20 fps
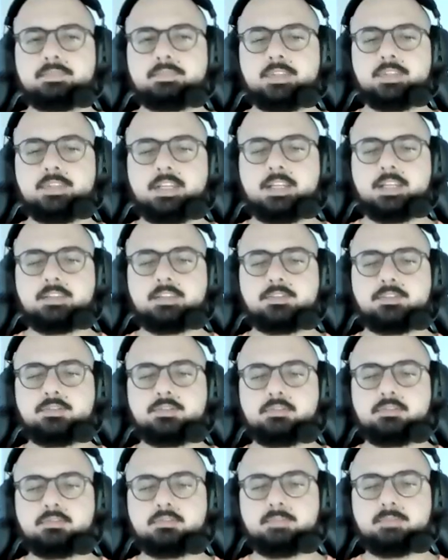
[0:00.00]
plan
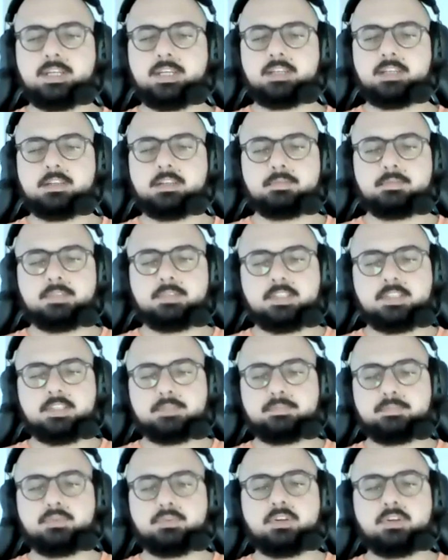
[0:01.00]
to make this
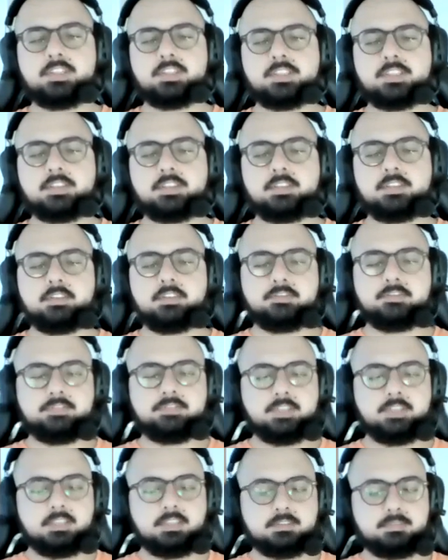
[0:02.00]
process of
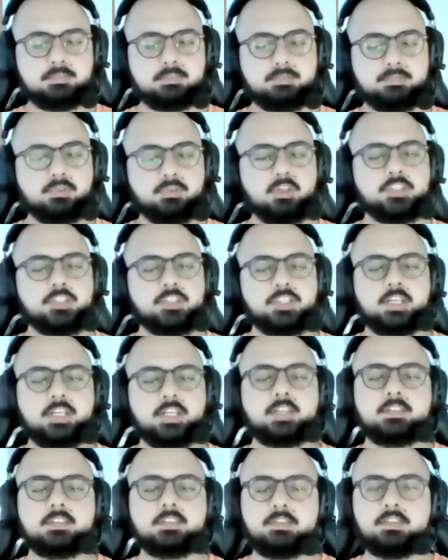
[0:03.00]
the
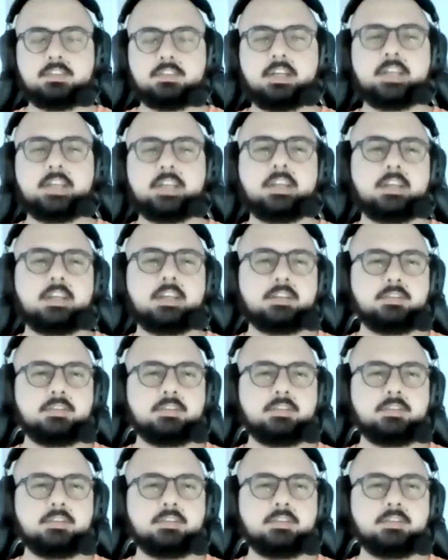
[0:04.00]
project signing